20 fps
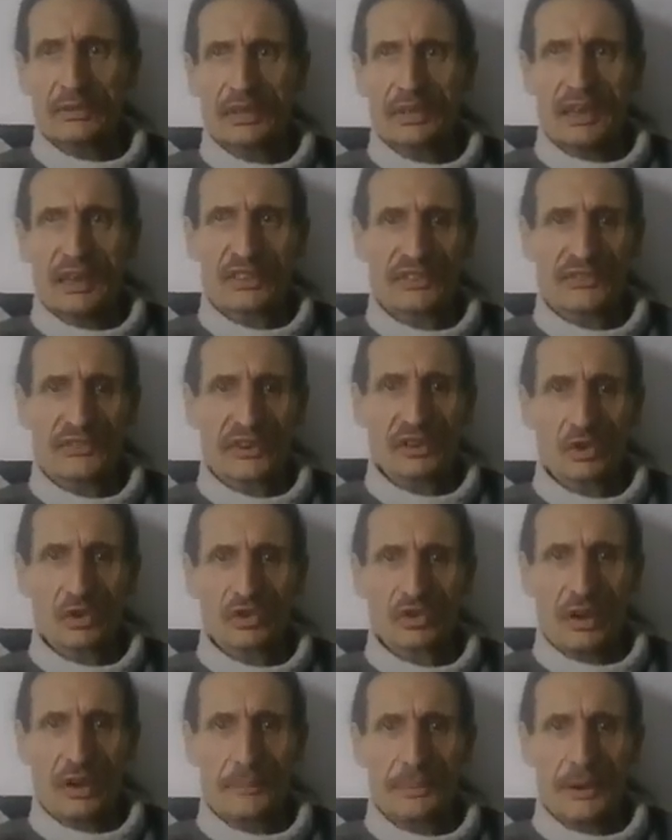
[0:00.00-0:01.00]

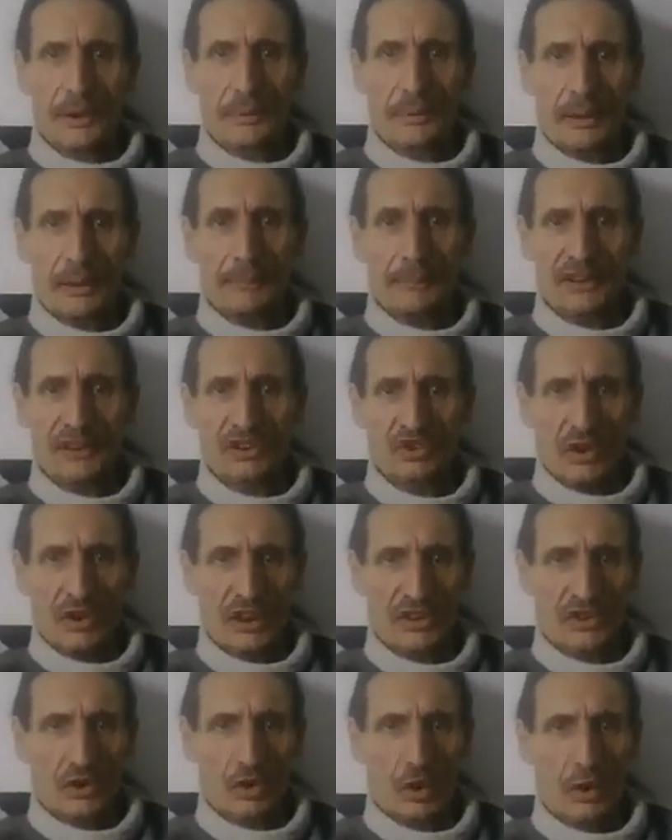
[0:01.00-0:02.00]
individuals at Birmingham
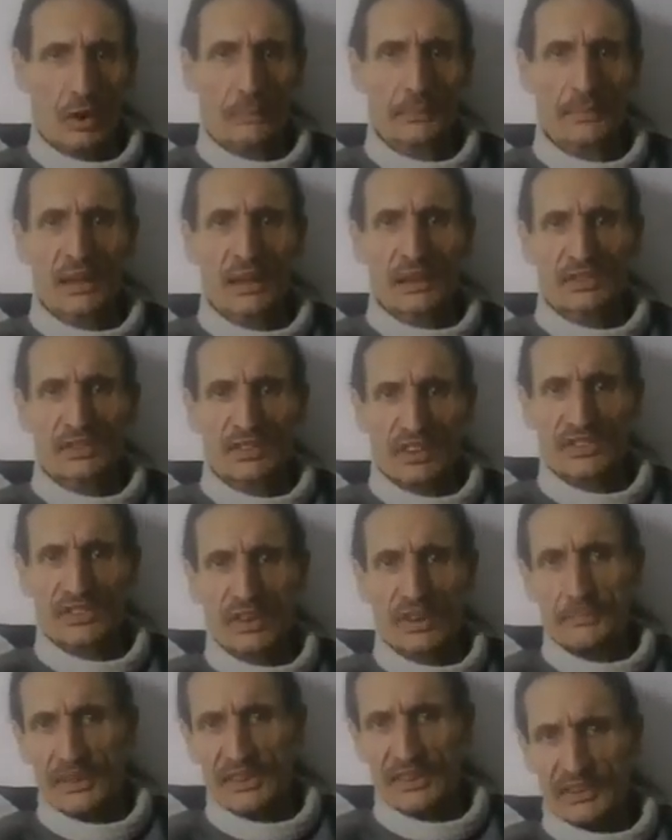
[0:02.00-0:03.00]
Magistrates Court,
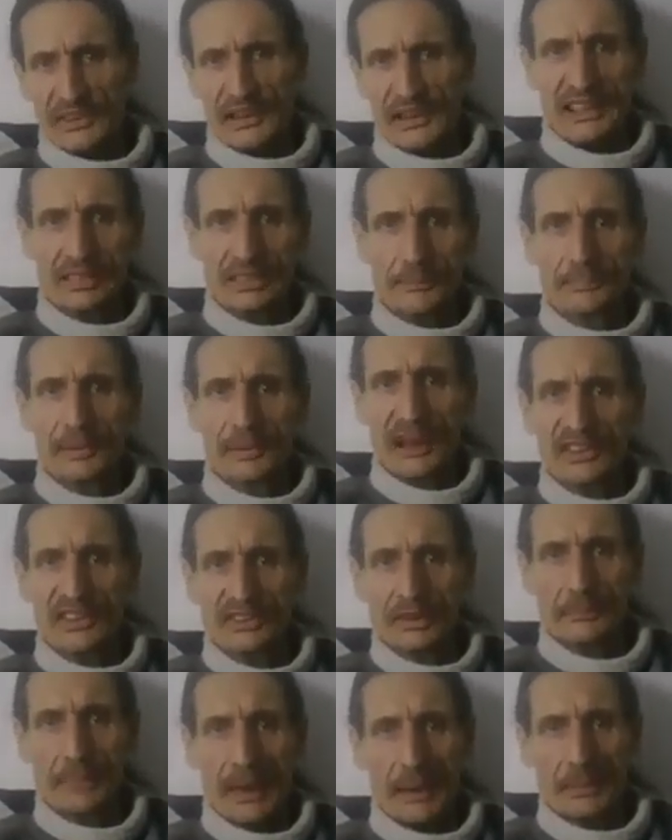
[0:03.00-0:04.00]
just to mislead the
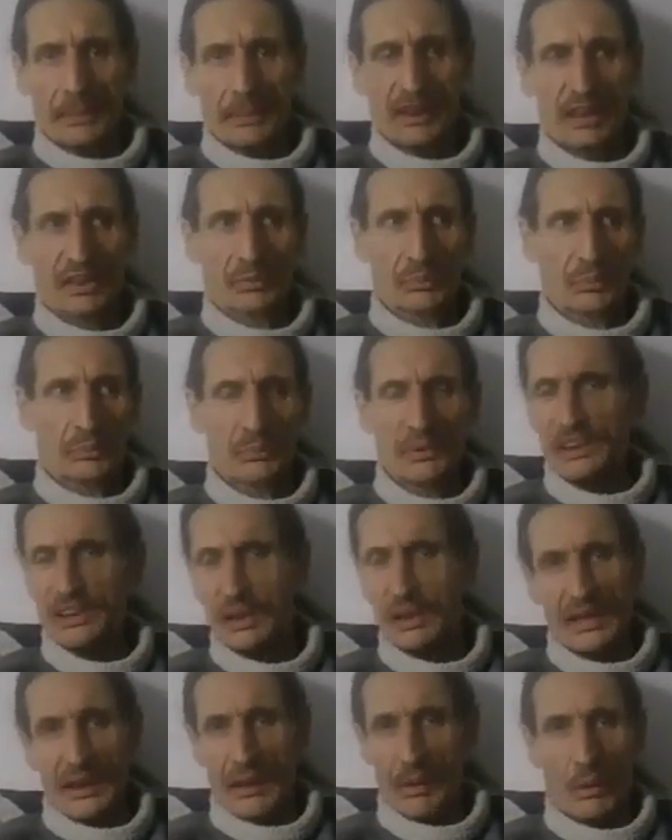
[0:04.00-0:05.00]
police a bit, because we
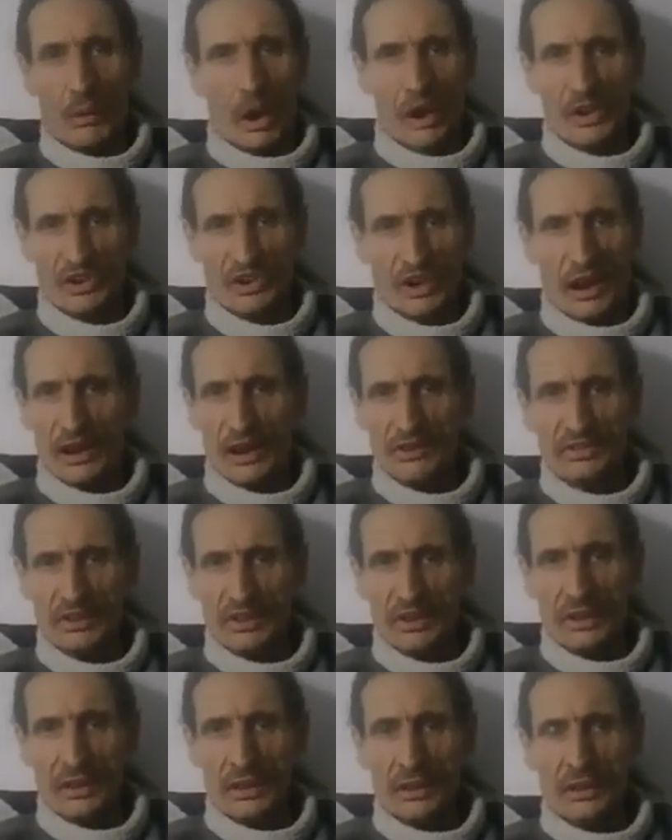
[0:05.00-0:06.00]
knew they would watch
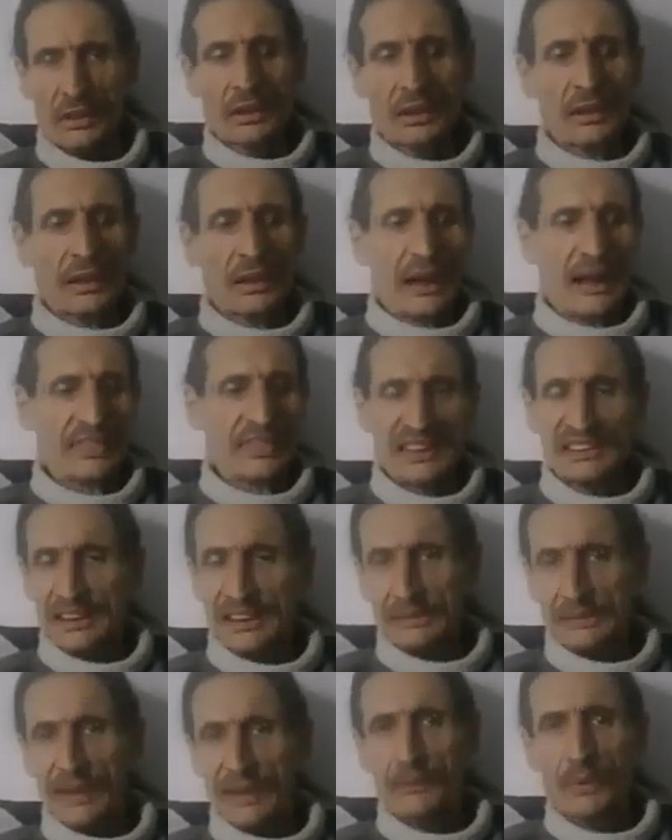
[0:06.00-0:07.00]
us, and they
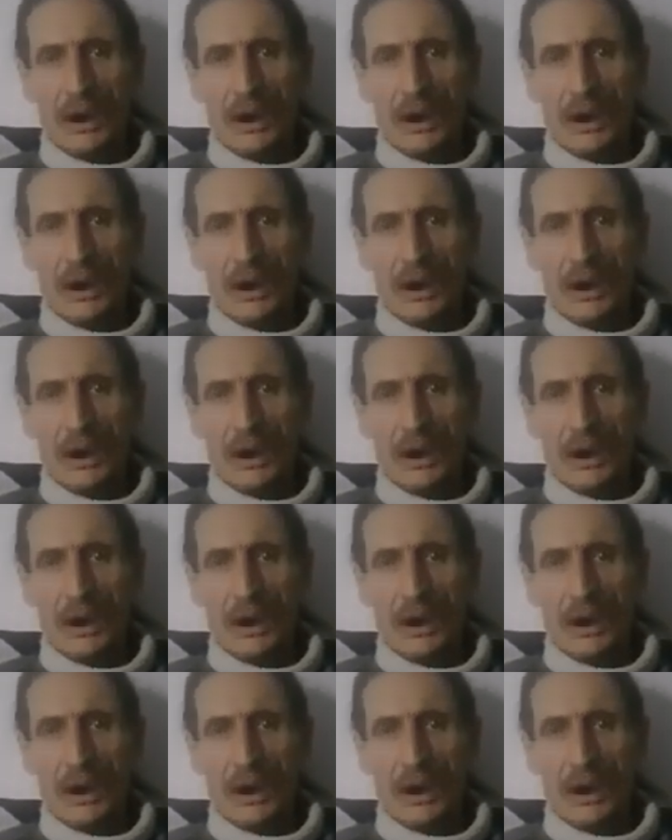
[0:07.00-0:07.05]
did.